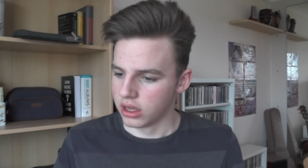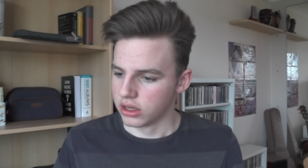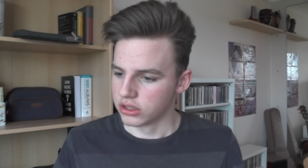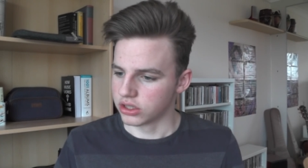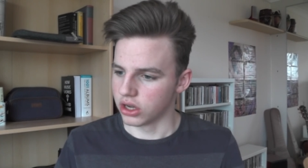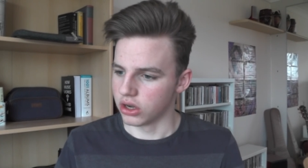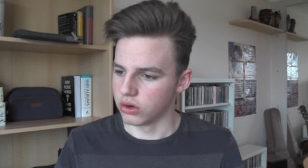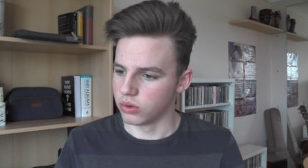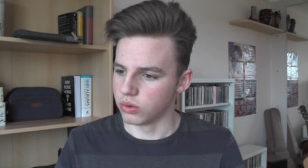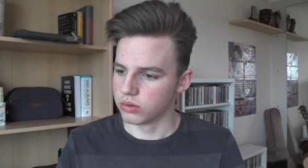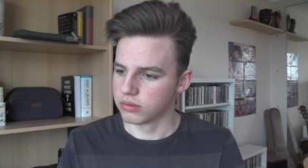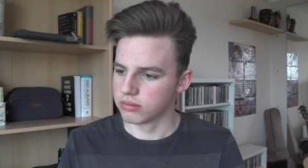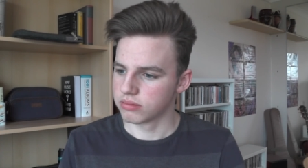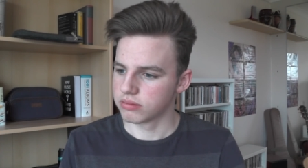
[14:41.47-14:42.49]

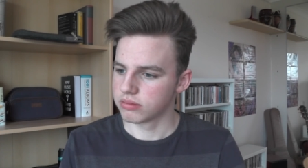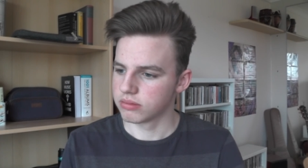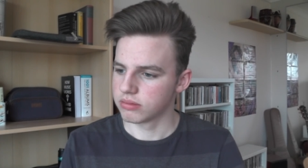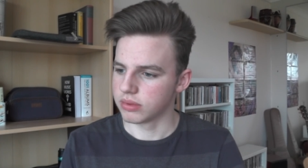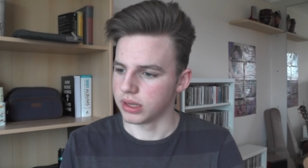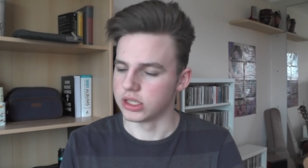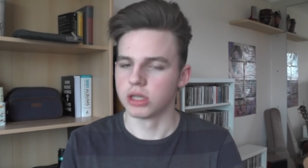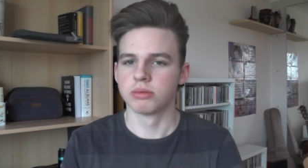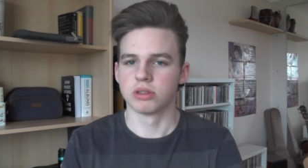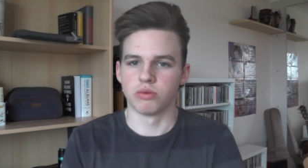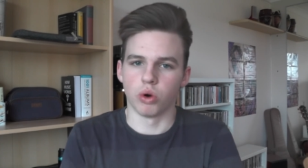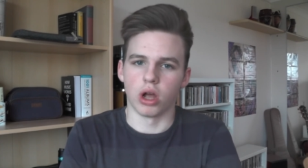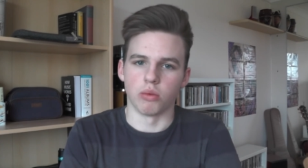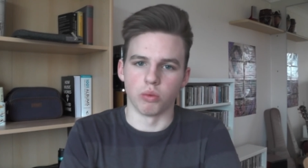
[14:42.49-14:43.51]
So in terms
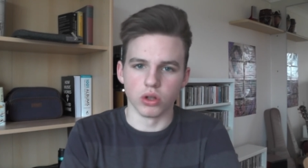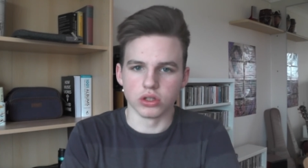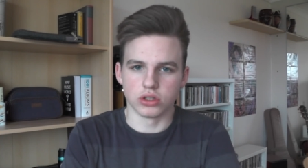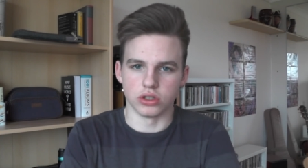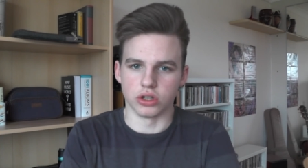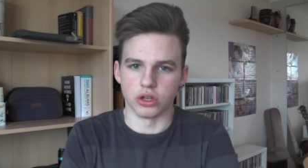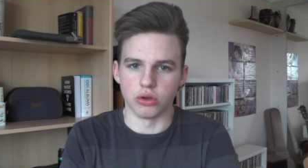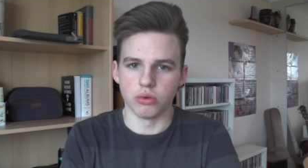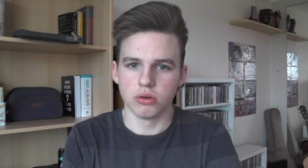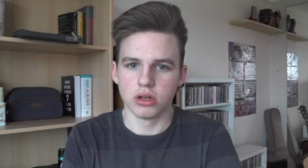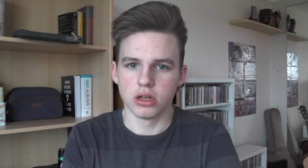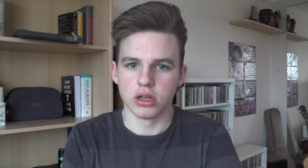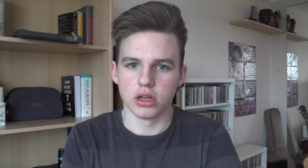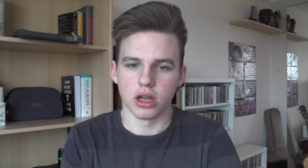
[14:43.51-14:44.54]
of what I want to do,
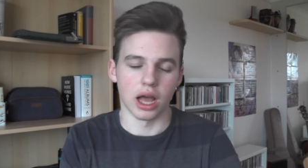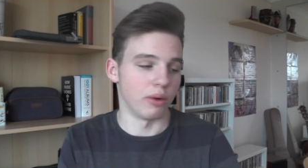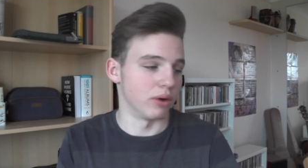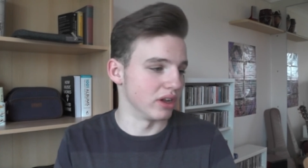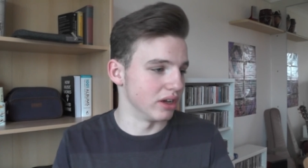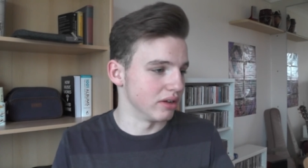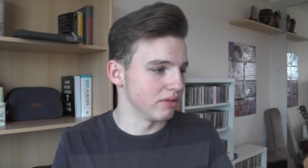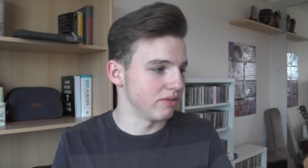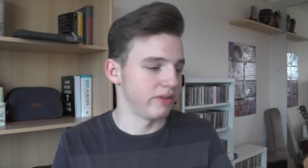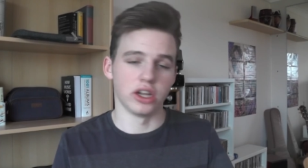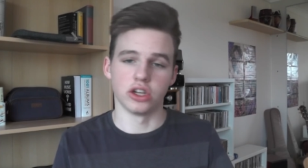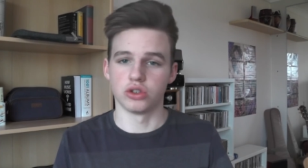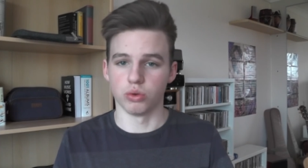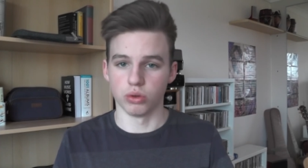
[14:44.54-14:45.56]
I want to
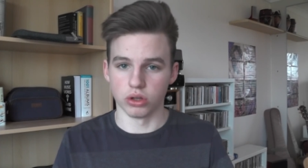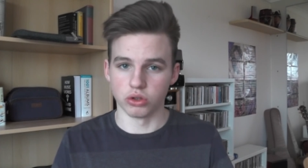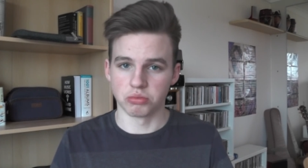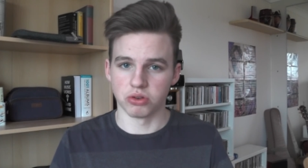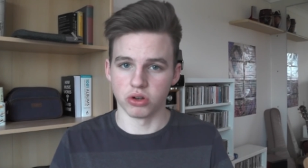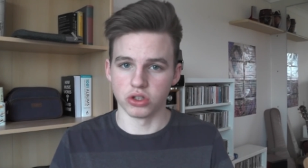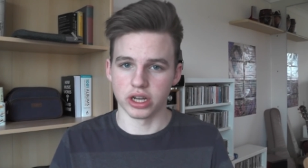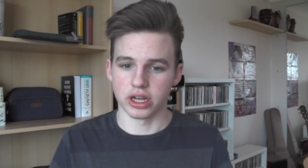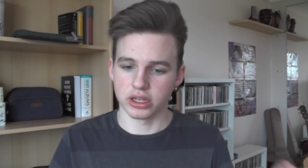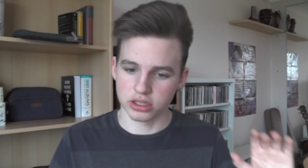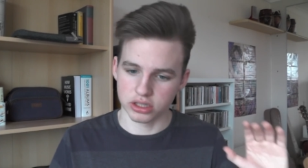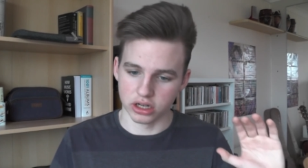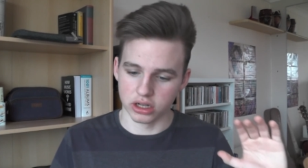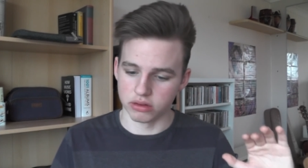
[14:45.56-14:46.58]
finish all those
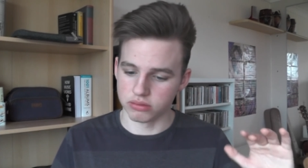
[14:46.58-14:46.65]
projects,